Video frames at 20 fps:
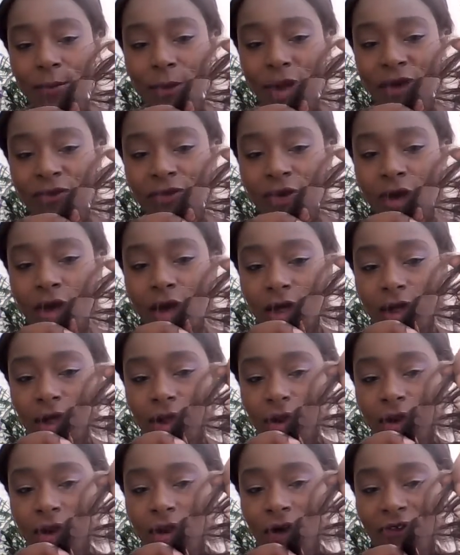I've got
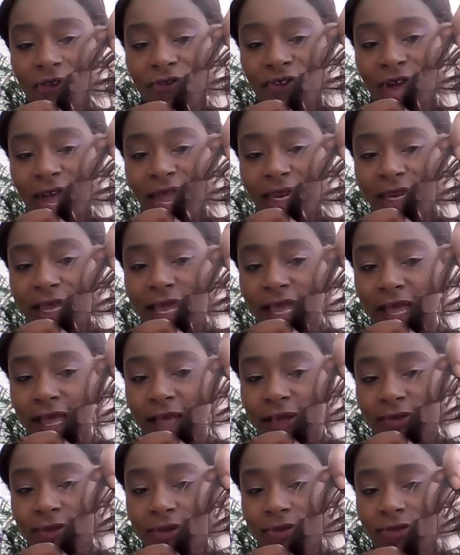a lot finer
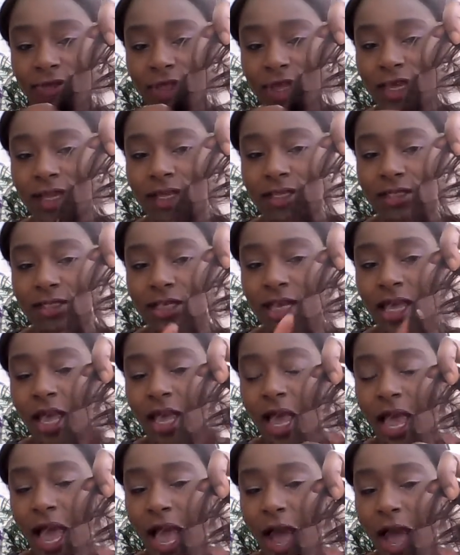hair than this.
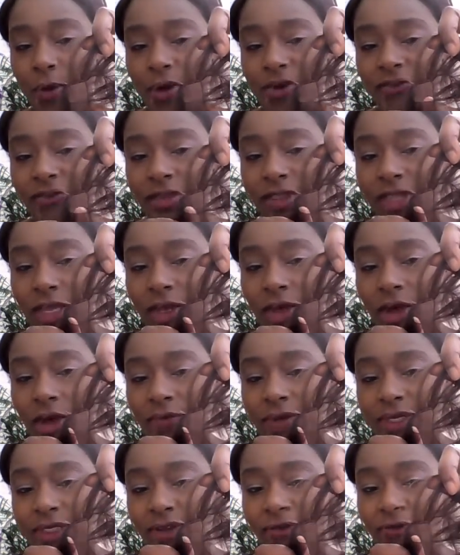However, they come
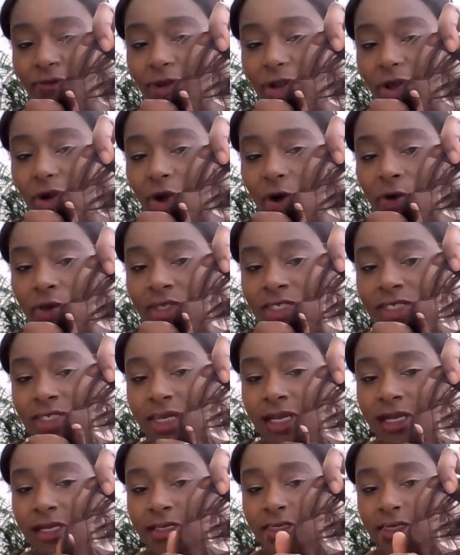in different hole
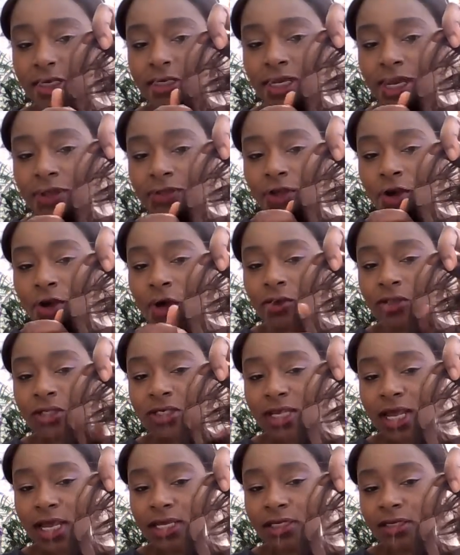sizes, and the hole
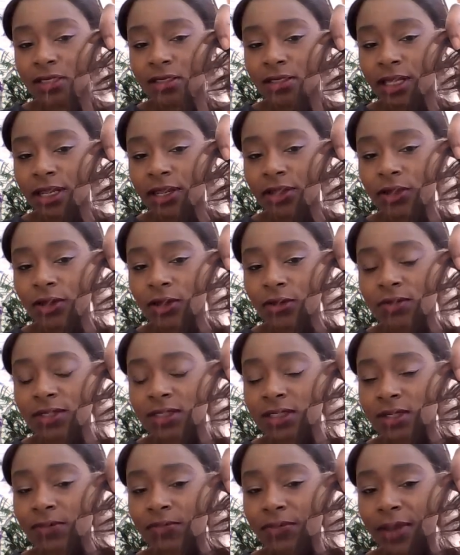sizes that it comes
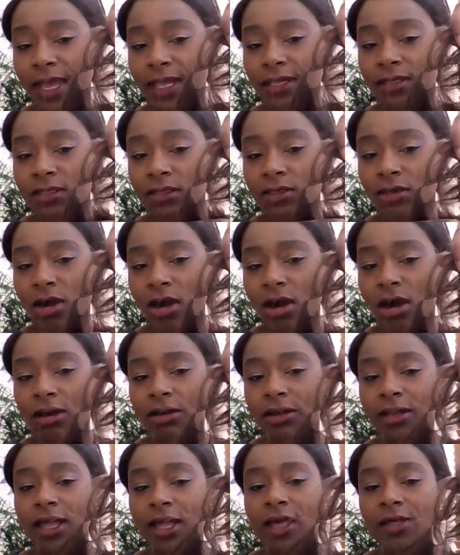is dependent
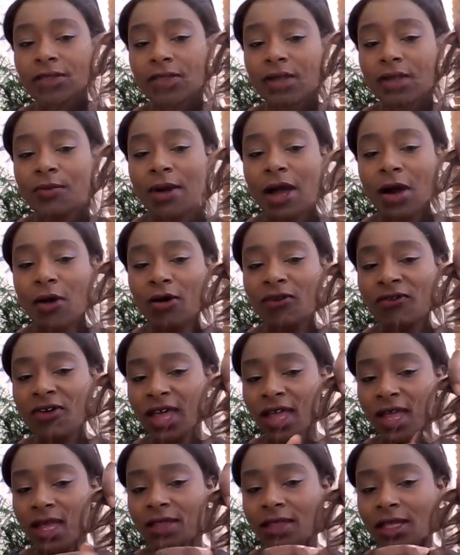on the amount of
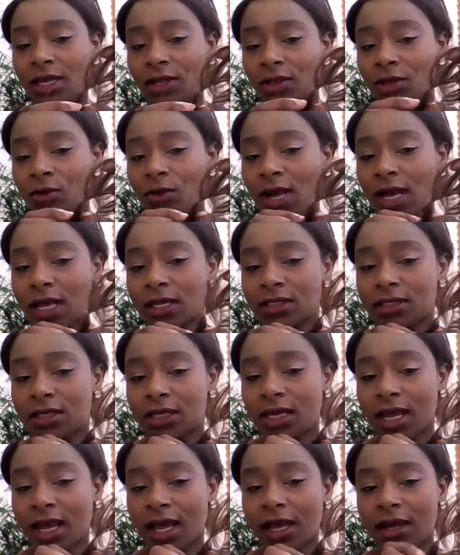hair that you
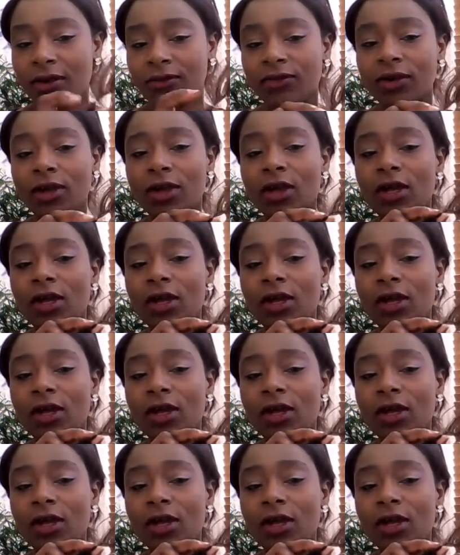actually have.